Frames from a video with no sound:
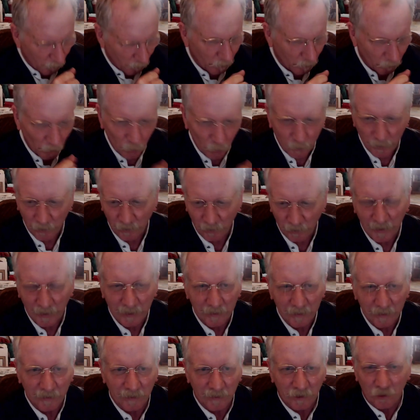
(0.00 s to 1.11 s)
roped his
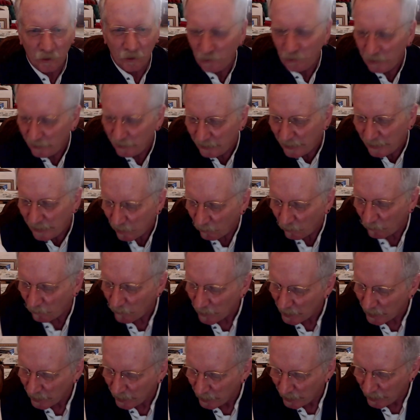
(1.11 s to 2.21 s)
legs and his feet down,
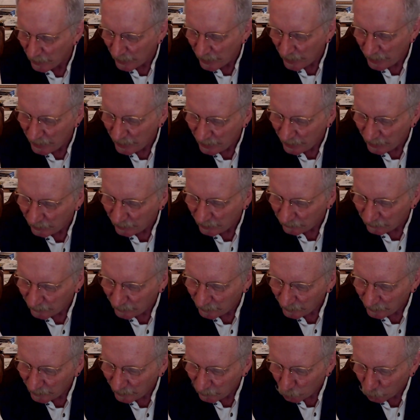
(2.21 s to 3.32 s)
and
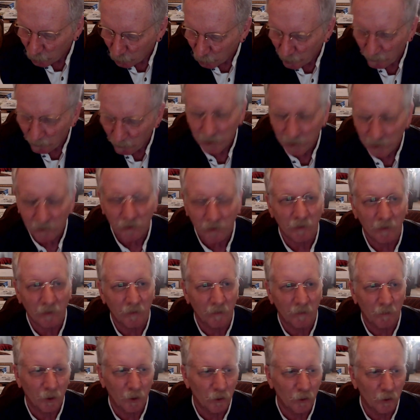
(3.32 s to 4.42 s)
then they pretty much
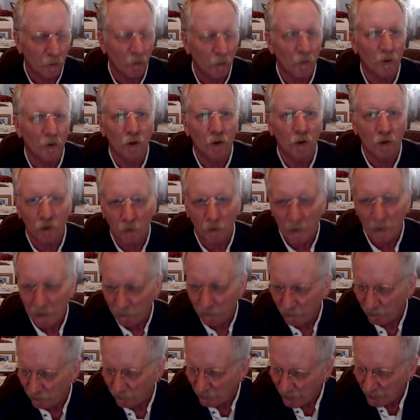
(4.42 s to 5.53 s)
put the noose around
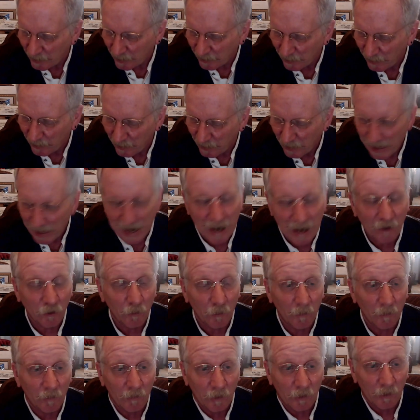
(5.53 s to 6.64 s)
his neck, asked
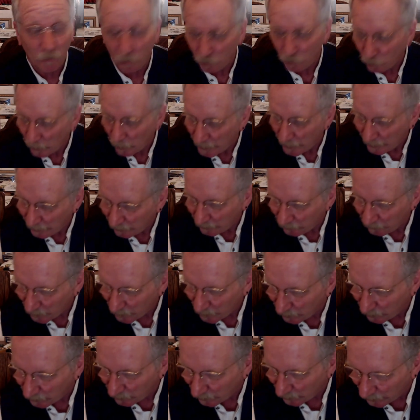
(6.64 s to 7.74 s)
him if he was ready.
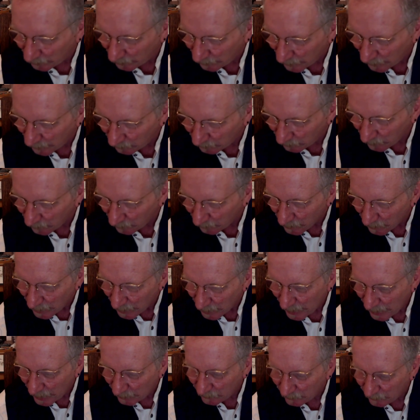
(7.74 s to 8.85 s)
He said yes,
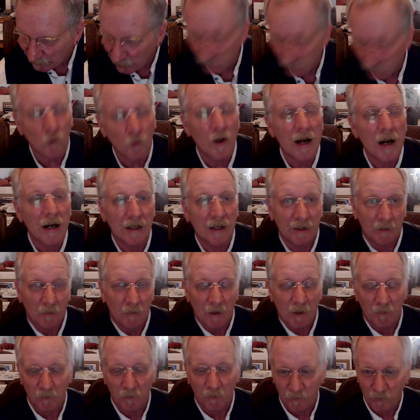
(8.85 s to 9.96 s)
and they dragged him
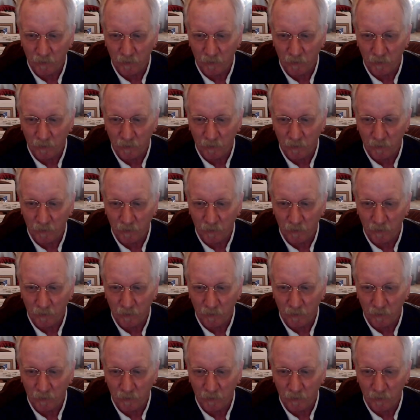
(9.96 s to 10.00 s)
up.